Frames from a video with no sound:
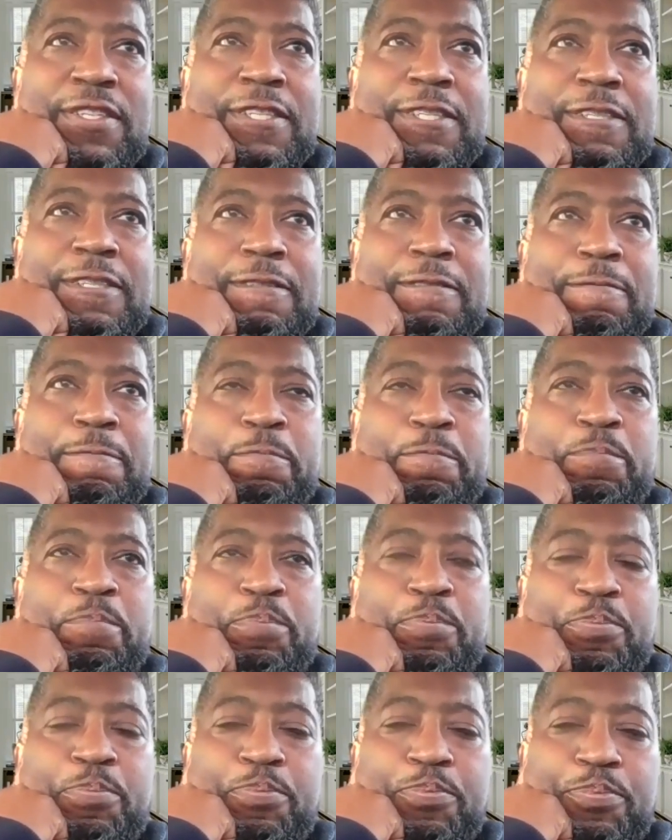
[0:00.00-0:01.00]

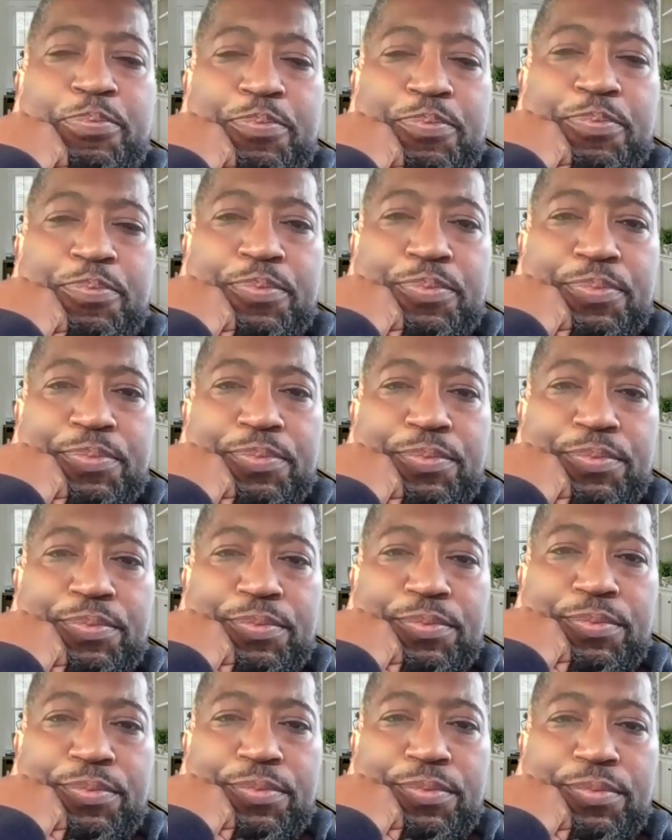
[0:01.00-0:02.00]

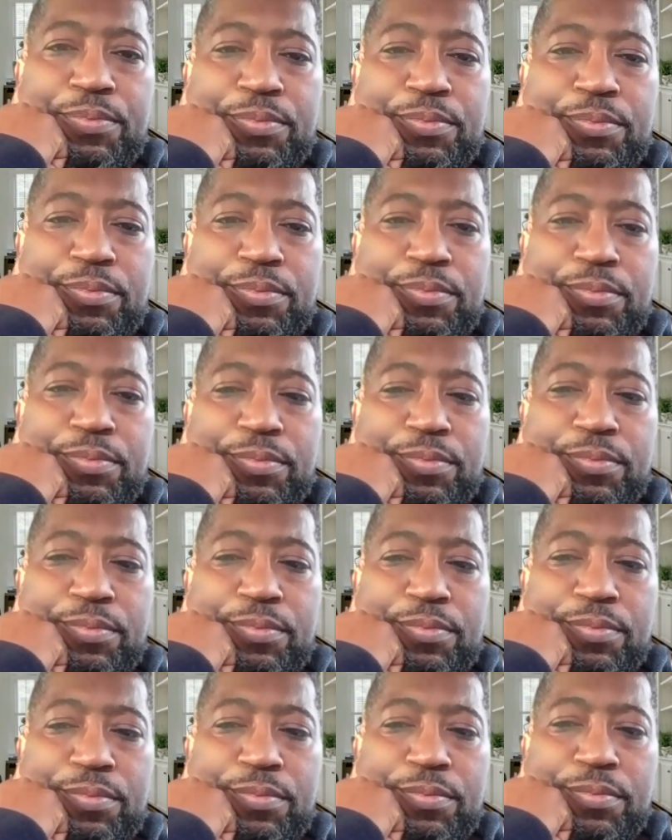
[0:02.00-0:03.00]

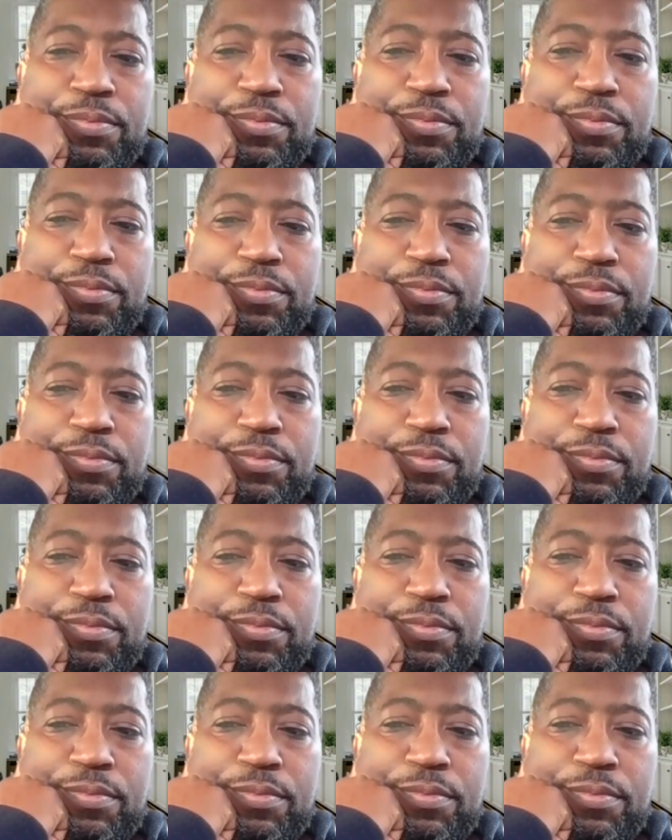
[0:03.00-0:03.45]
(no one is talking)